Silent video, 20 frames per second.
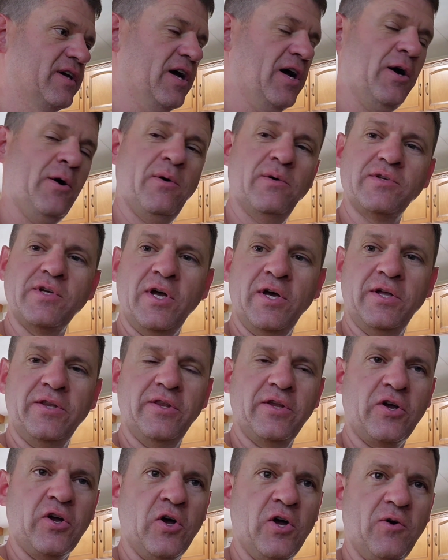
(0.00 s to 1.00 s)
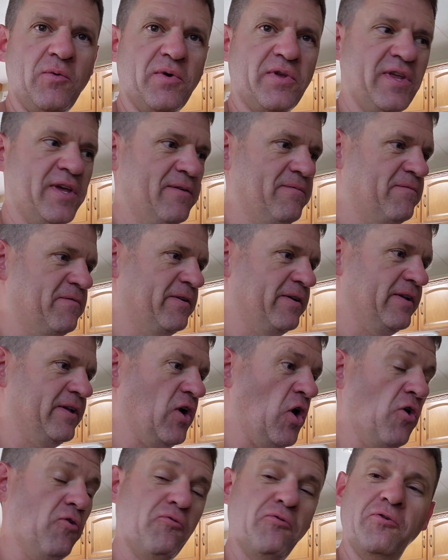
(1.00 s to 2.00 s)
I was on the call with him
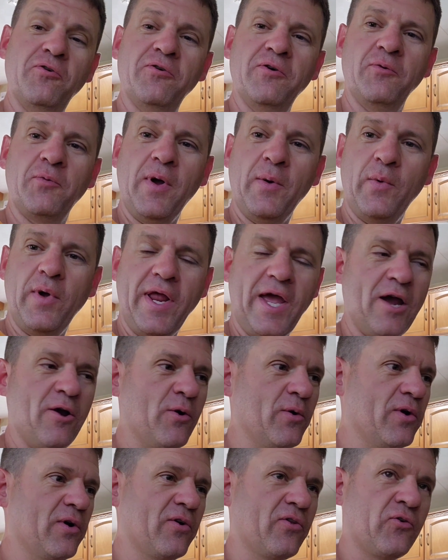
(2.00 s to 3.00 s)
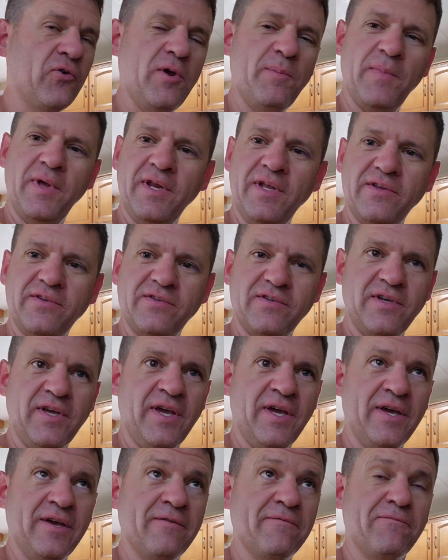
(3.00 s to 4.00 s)
for over 1 hour, 3 minutes,
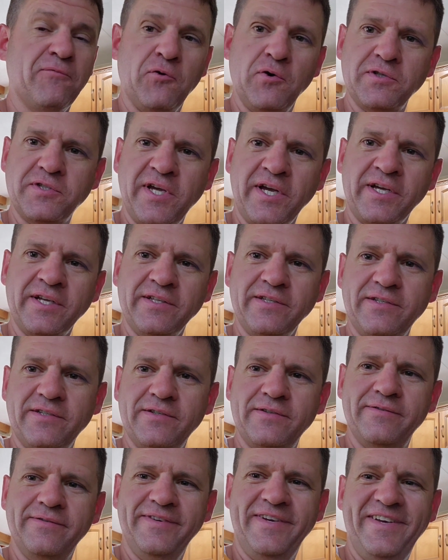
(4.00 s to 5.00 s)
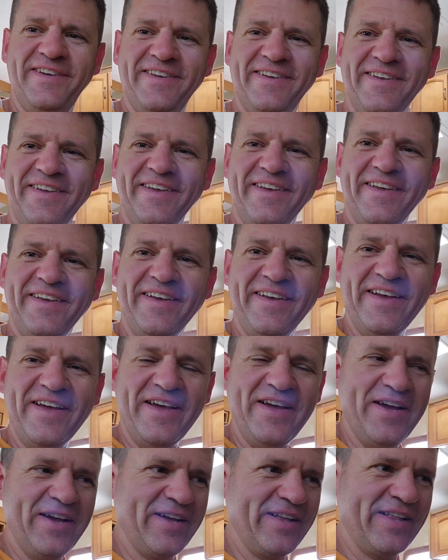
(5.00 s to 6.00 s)
and 4 seconds.
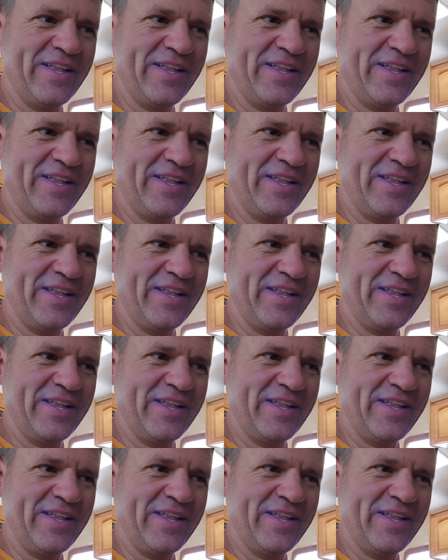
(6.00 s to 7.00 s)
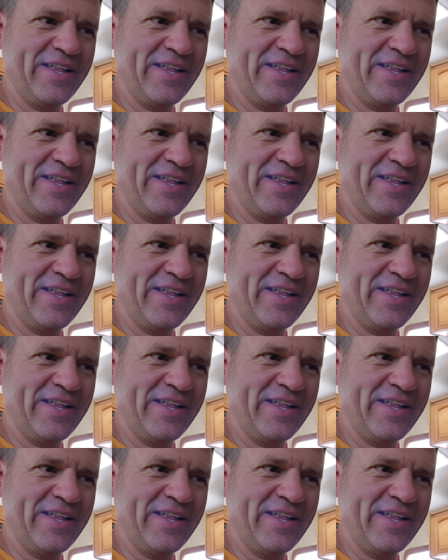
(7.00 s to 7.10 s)
Let me show you what we did though.